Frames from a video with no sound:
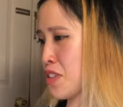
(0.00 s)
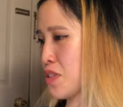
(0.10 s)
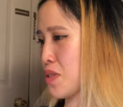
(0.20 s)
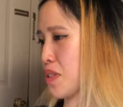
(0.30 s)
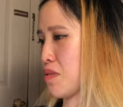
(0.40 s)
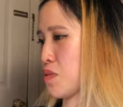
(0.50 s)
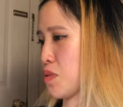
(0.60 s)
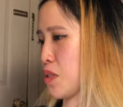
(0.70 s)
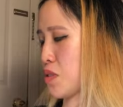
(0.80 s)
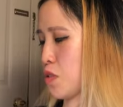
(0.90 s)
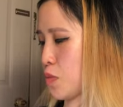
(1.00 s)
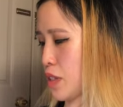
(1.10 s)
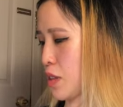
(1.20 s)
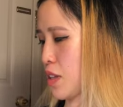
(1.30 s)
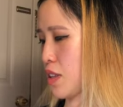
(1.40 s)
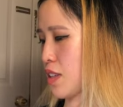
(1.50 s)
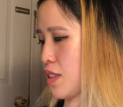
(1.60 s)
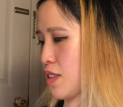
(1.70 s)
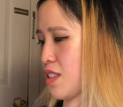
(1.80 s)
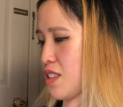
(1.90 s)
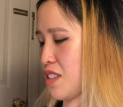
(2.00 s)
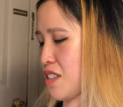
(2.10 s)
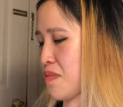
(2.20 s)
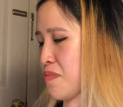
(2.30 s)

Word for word: So that was really cool. But I think the, the